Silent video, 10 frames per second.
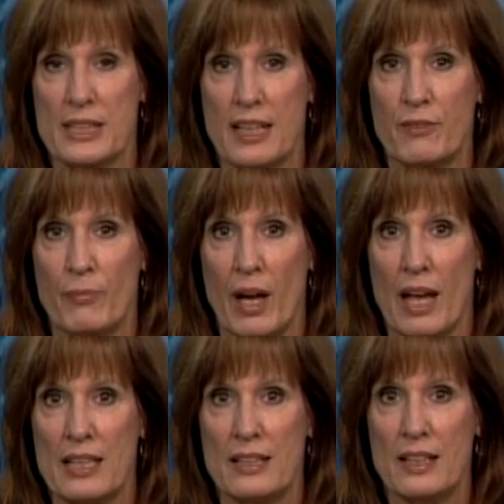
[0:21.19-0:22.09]
State of
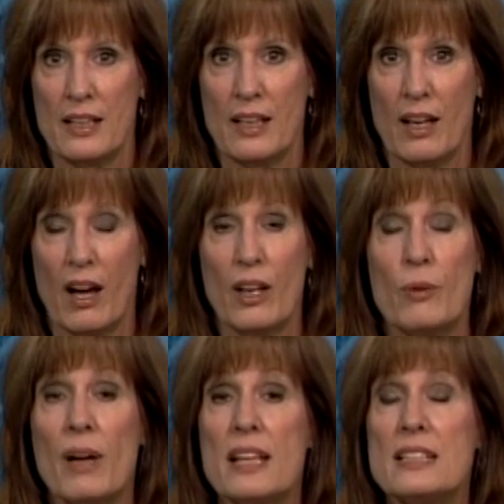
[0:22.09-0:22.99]
Mind. On
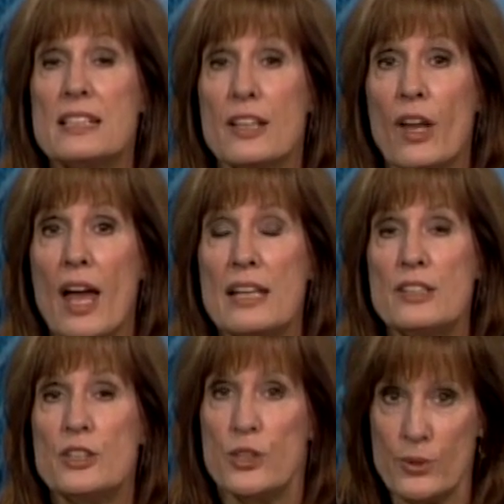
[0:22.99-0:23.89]
our minds
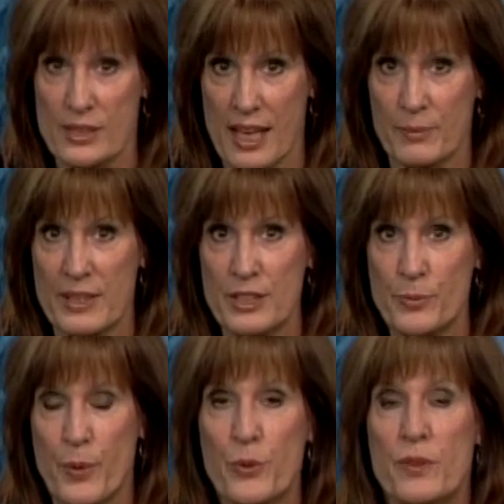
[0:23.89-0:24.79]
tonight, two
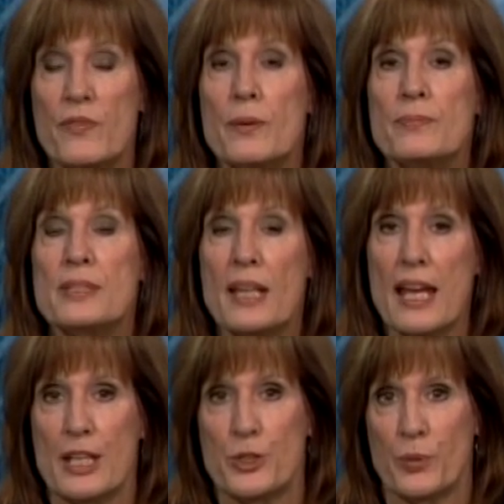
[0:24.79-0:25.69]
segments, both of them
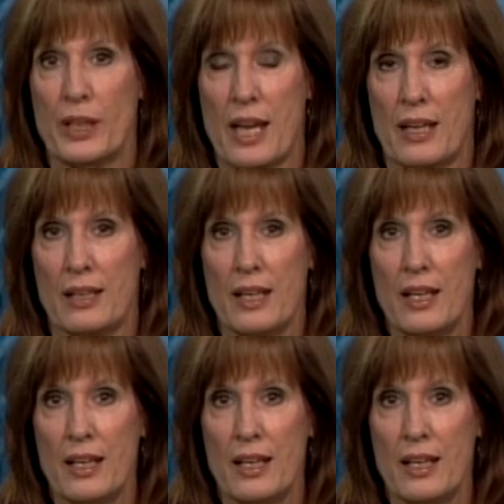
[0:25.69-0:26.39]
science related.